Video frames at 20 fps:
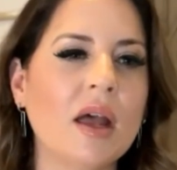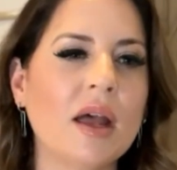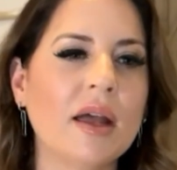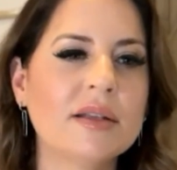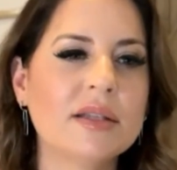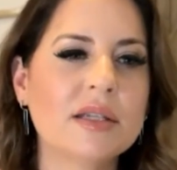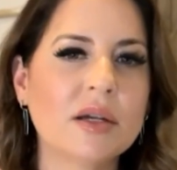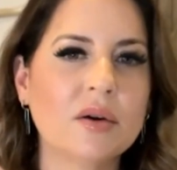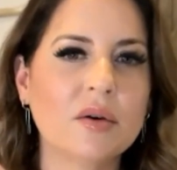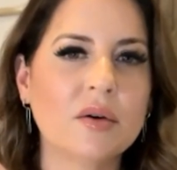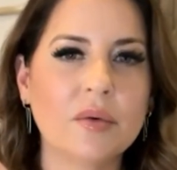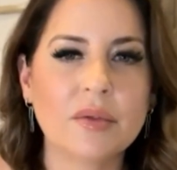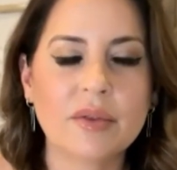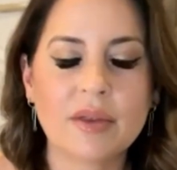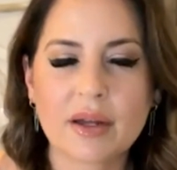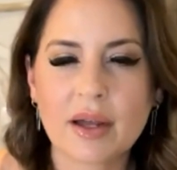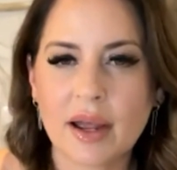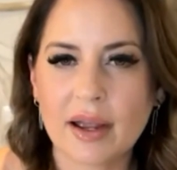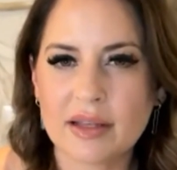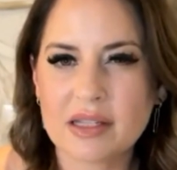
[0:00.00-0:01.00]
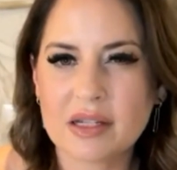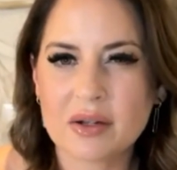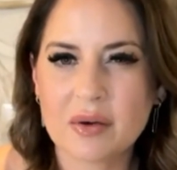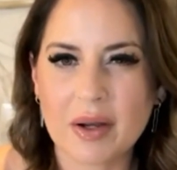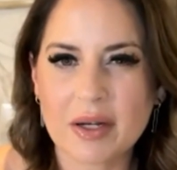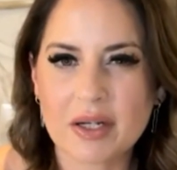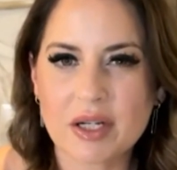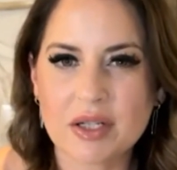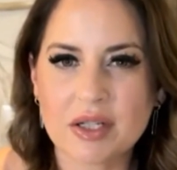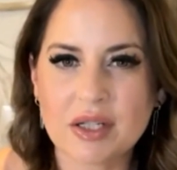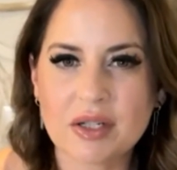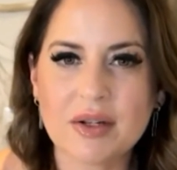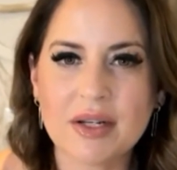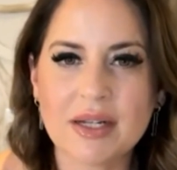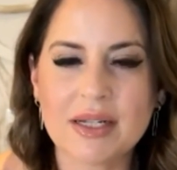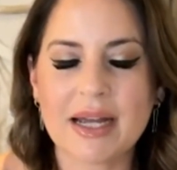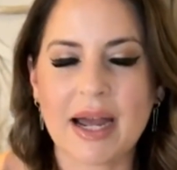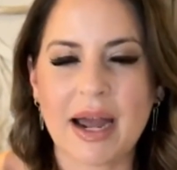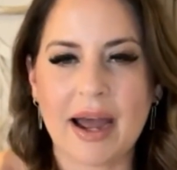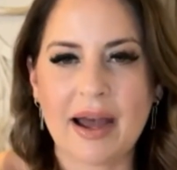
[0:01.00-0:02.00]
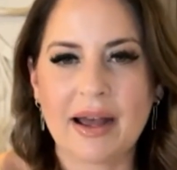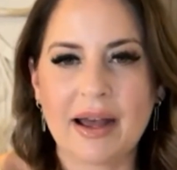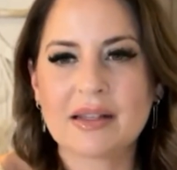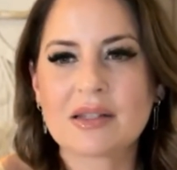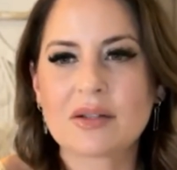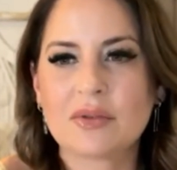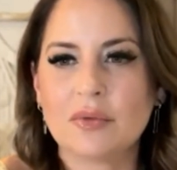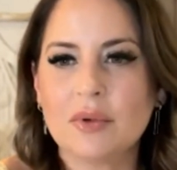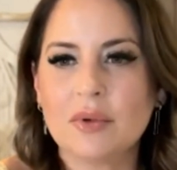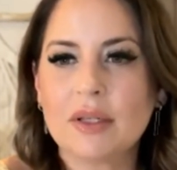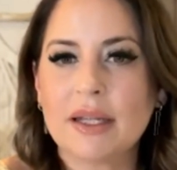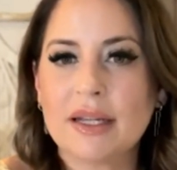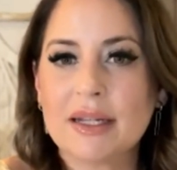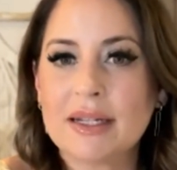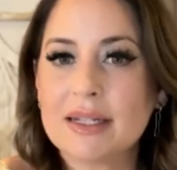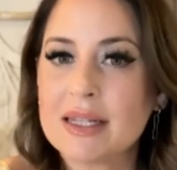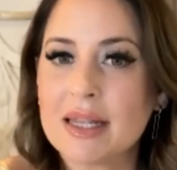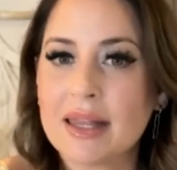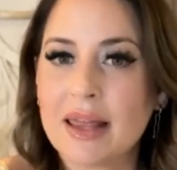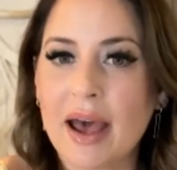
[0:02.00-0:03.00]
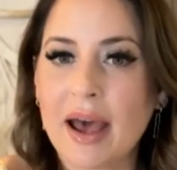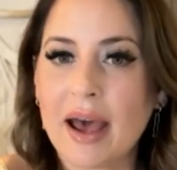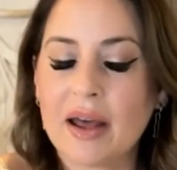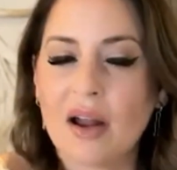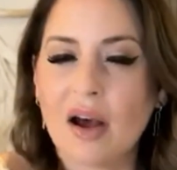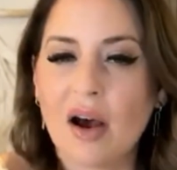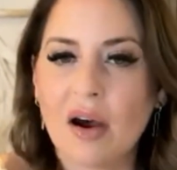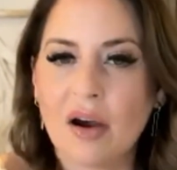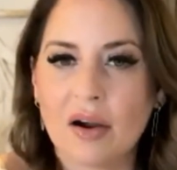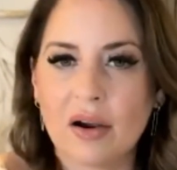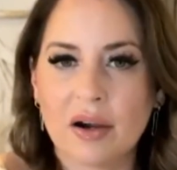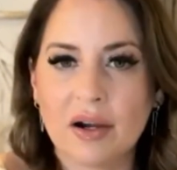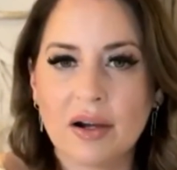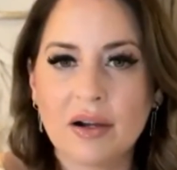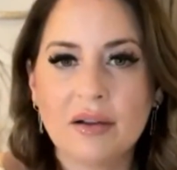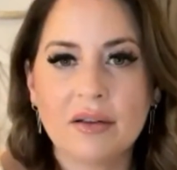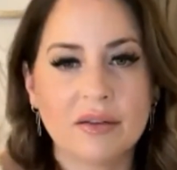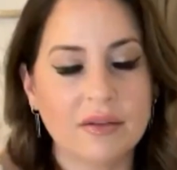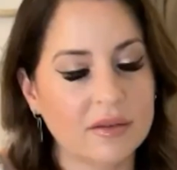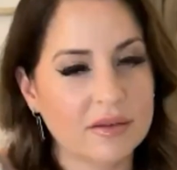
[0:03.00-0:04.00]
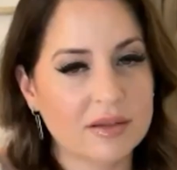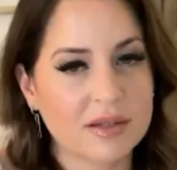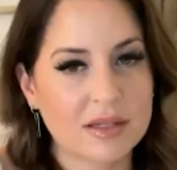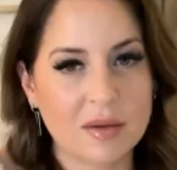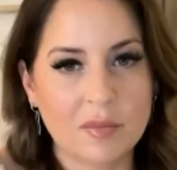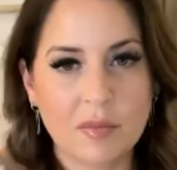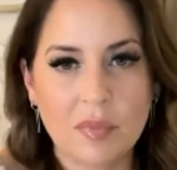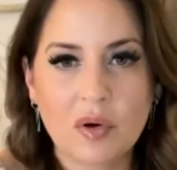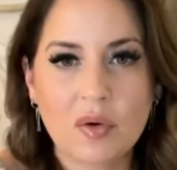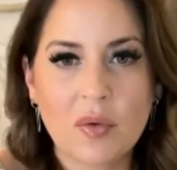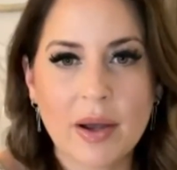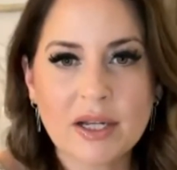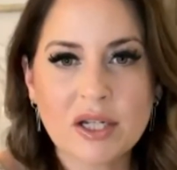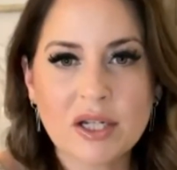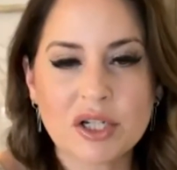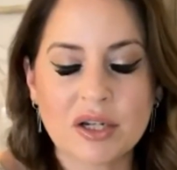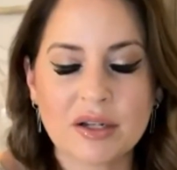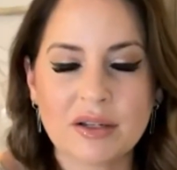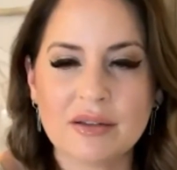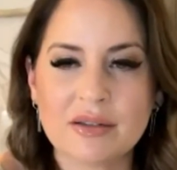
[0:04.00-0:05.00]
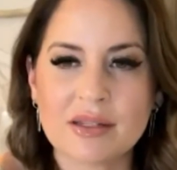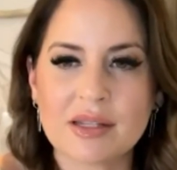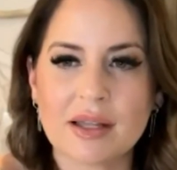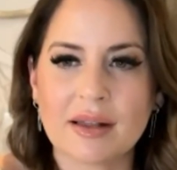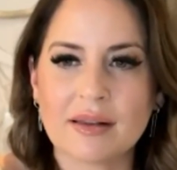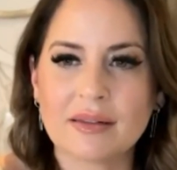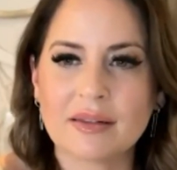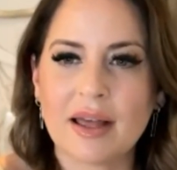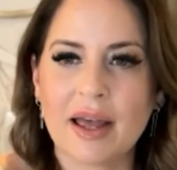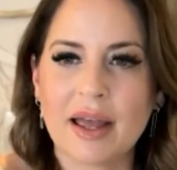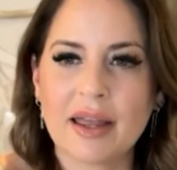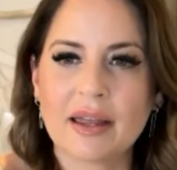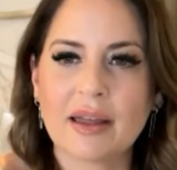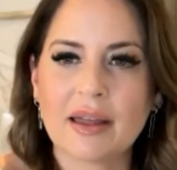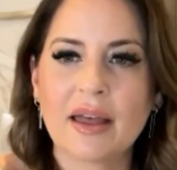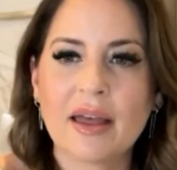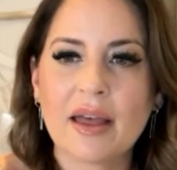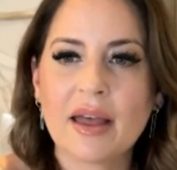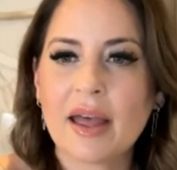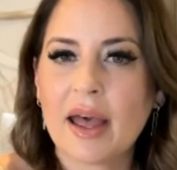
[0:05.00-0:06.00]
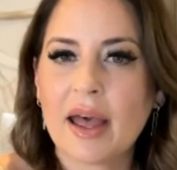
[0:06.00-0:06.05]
And so the kinds of questions you need to ask related to that are simple questions like